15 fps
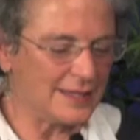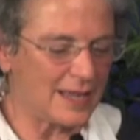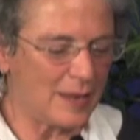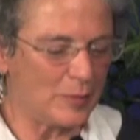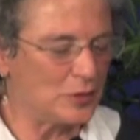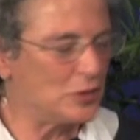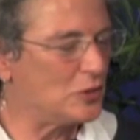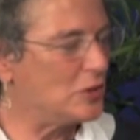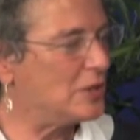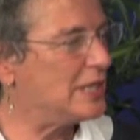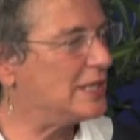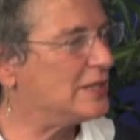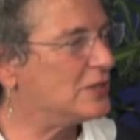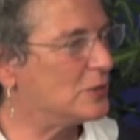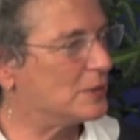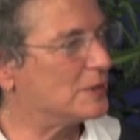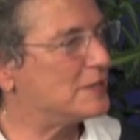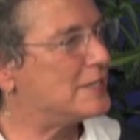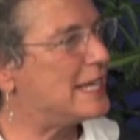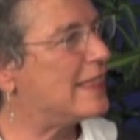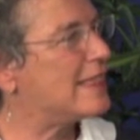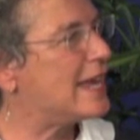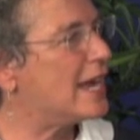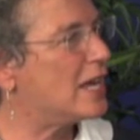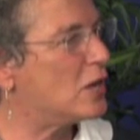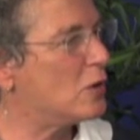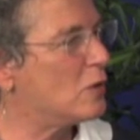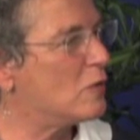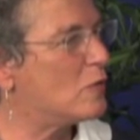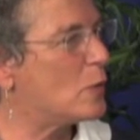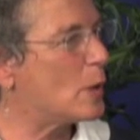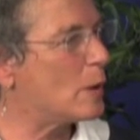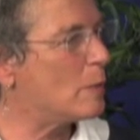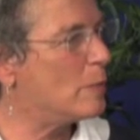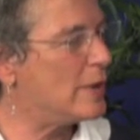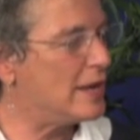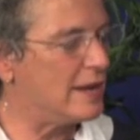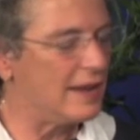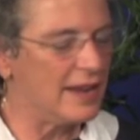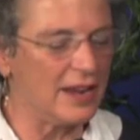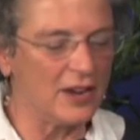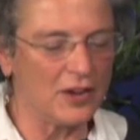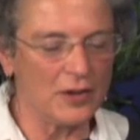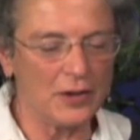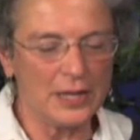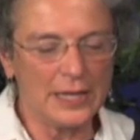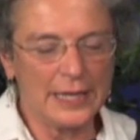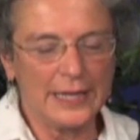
opportunity to say thank you for being here